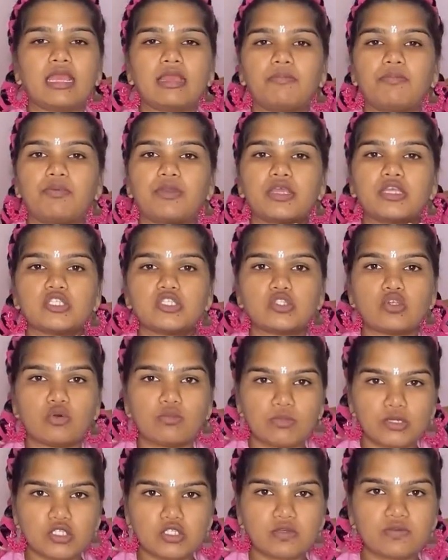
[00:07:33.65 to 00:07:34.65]
bring so
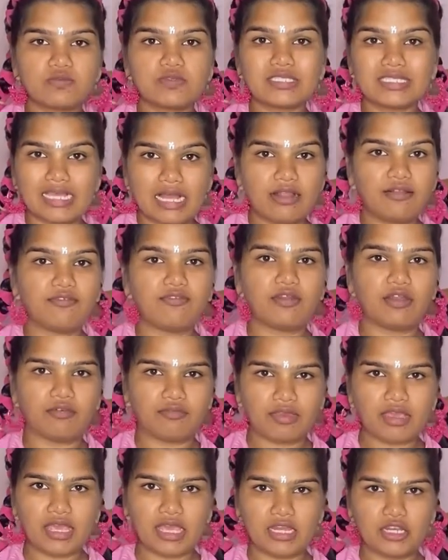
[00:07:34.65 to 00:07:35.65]
much of
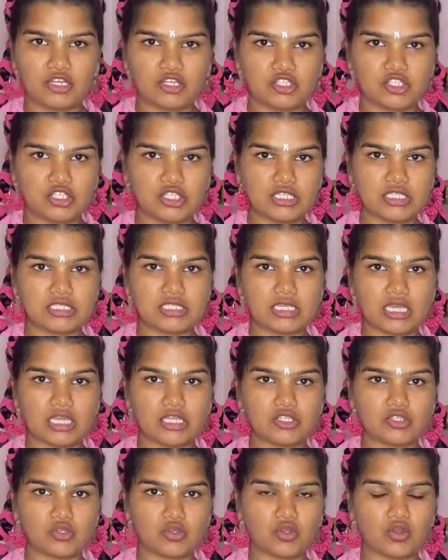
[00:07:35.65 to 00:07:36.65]
self-loving energies
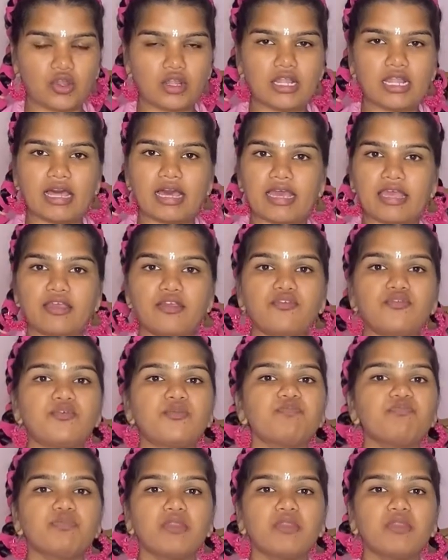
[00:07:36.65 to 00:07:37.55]
into your life.